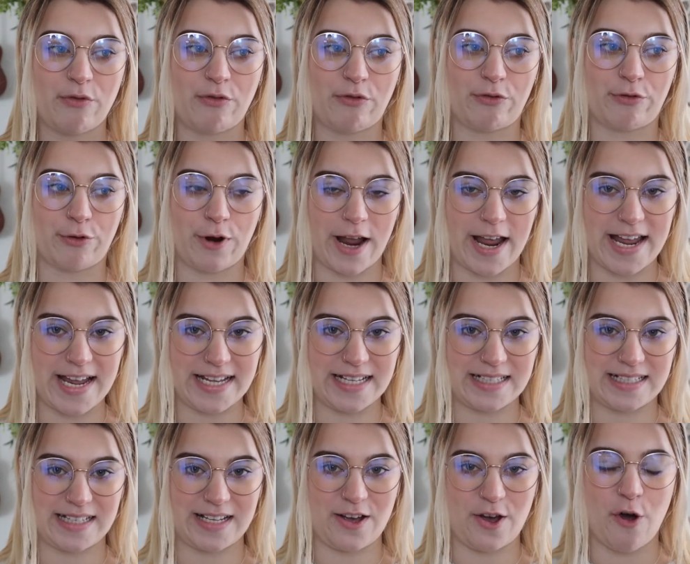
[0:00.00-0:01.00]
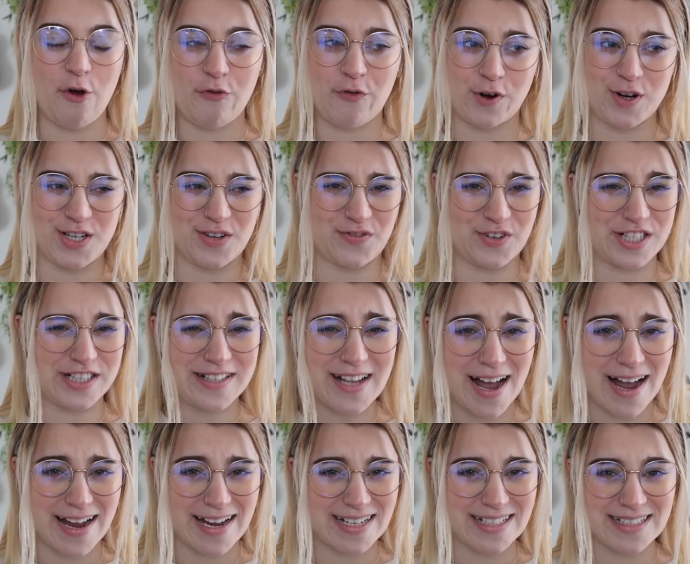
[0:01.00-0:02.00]
phrase for different
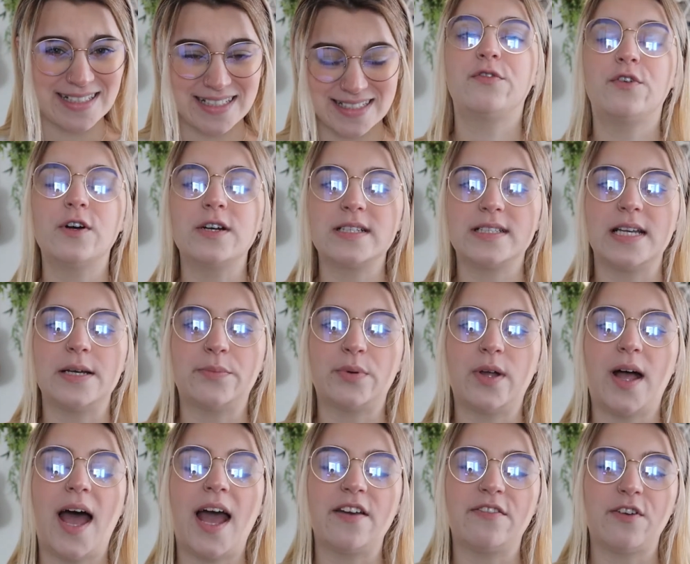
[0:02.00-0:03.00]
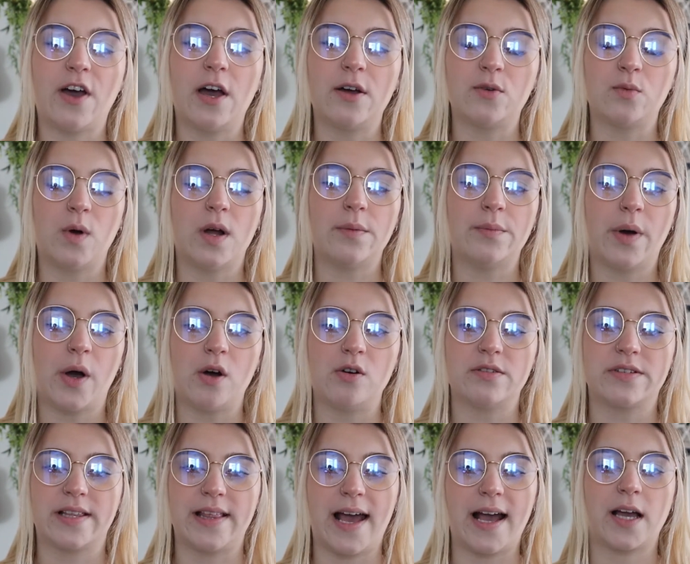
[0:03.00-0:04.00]
signs. For example, I found one
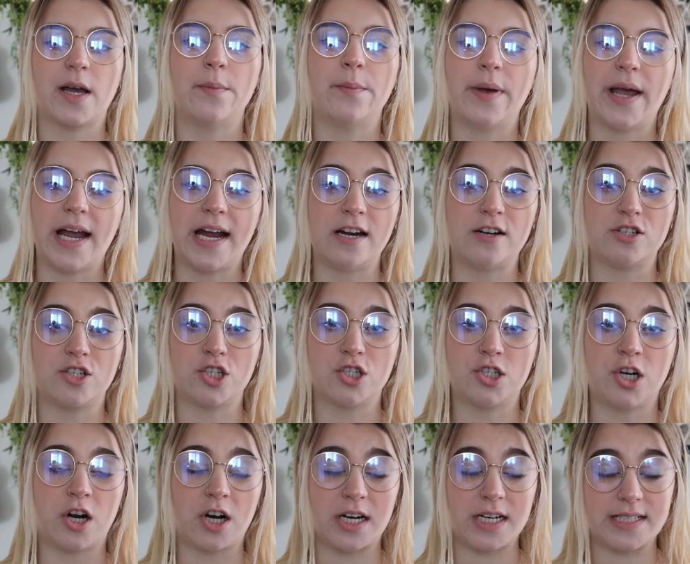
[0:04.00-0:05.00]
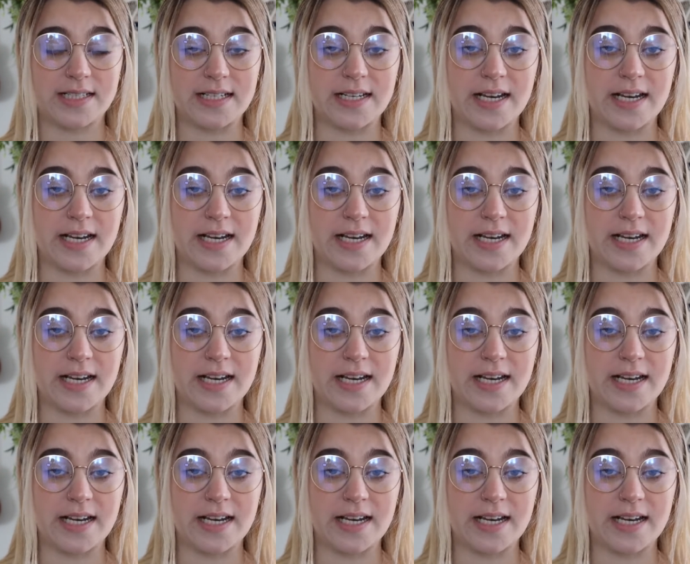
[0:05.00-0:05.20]
post that compares Taurus